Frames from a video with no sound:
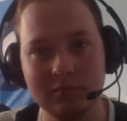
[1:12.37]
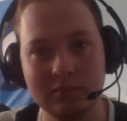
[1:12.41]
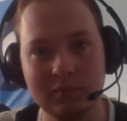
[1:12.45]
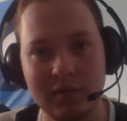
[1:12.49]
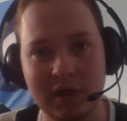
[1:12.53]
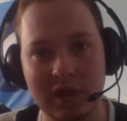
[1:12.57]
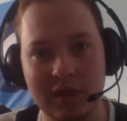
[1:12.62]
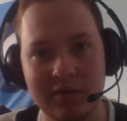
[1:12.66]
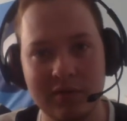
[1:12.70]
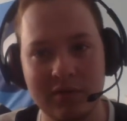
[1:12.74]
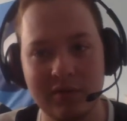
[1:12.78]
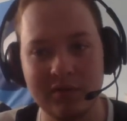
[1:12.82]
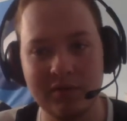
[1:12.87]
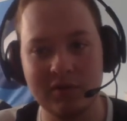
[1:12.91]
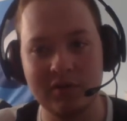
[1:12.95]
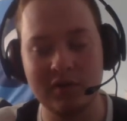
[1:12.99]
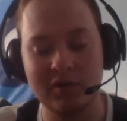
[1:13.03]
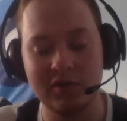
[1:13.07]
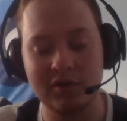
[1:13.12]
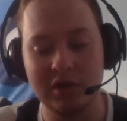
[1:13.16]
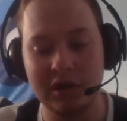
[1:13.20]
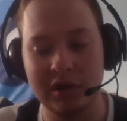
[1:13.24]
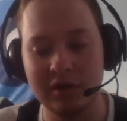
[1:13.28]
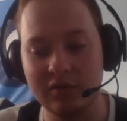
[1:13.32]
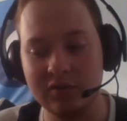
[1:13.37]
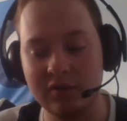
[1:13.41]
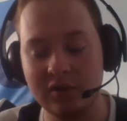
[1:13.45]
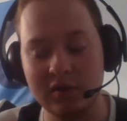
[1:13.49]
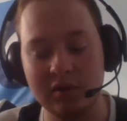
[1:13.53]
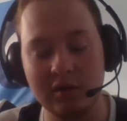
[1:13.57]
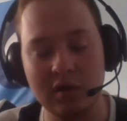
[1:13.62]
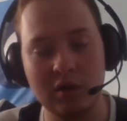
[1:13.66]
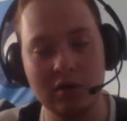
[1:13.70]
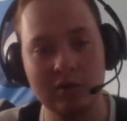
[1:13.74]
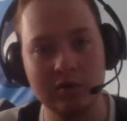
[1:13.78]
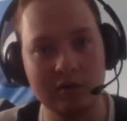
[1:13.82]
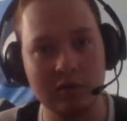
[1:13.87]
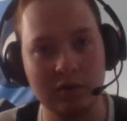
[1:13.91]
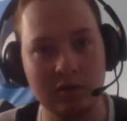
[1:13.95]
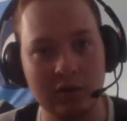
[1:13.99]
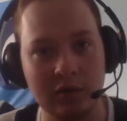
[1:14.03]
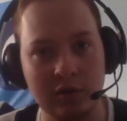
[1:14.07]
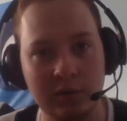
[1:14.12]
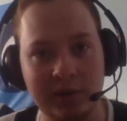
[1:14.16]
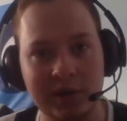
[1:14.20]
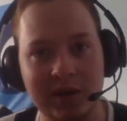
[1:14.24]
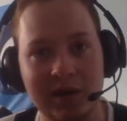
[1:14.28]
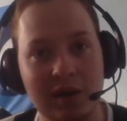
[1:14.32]
I've ever seen Chelsea and Arsenal
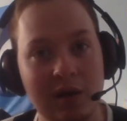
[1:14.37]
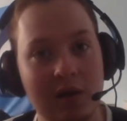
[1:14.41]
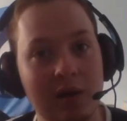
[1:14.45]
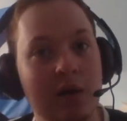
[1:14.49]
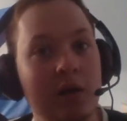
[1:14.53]
do it.